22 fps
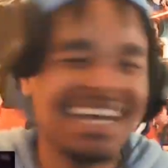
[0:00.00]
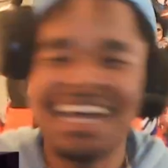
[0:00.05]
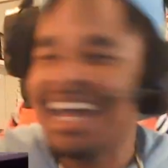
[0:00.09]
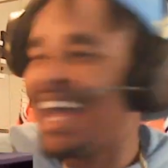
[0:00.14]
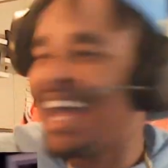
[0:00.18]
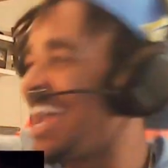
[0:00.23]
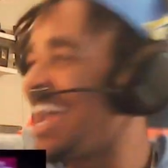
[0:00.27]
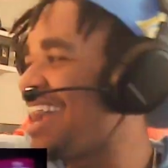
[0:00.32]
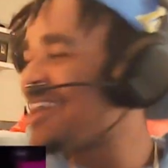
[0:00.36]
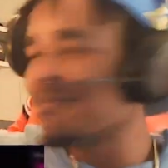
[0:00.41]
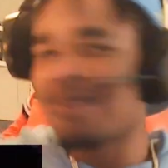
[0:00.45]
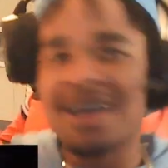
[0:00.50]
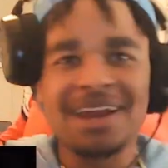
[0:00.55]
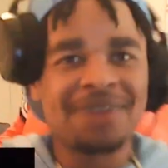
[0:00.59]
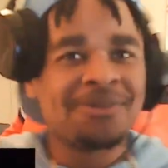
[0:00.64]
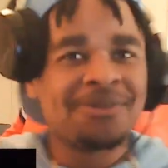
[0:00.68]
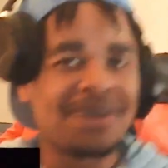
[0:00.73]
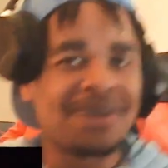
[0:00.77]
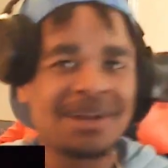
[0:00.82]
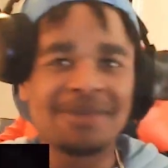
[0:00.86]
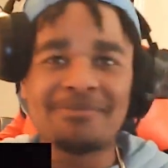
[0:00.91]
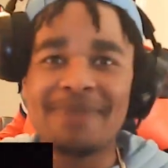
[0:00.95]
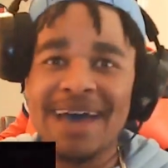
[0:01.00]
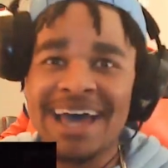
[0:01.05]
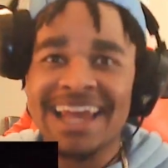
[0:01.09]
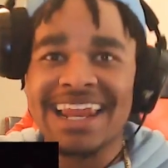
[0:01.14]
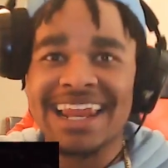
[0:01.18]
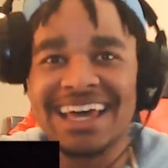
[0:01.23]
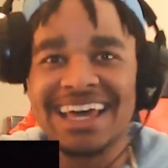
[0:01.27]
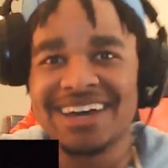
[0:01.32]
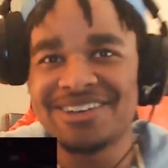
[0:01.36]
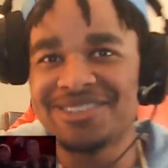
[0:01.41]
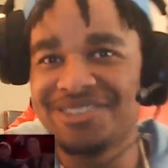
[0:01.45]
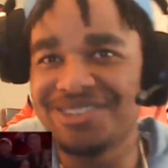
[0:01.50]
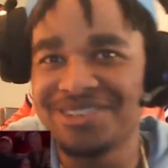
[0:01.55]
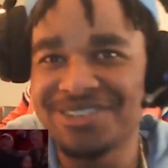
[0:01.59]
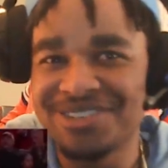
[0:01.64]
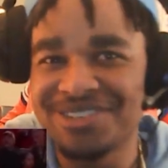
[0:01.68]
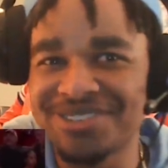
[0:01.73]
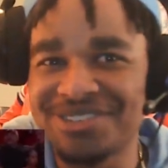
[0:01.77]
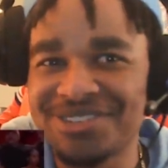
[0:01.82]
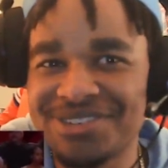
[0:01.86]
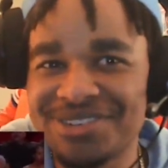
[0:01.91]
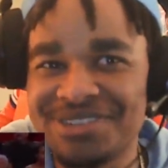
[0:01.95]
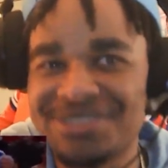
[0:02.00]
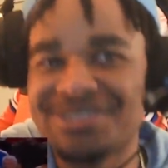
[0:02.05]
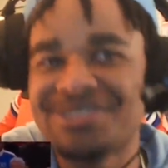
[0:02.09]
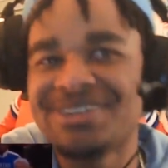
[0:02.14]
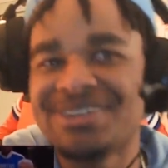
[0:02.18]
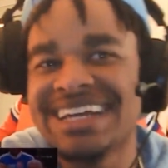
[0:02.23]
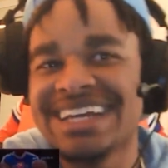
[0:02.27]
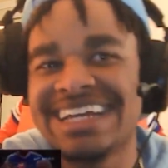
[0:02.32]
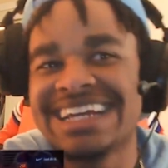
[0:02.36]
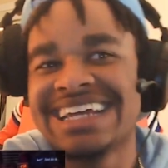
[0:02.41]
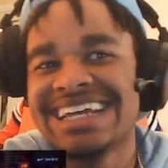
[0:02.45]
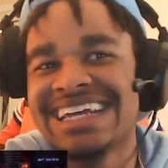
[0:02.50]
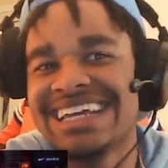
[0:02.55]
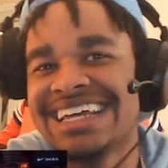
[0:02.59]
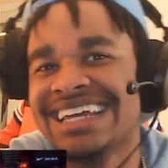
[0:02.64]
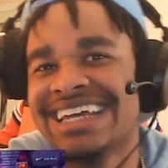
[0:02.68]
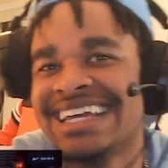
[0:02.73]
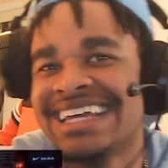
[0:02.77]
Everybody running back like, ooh.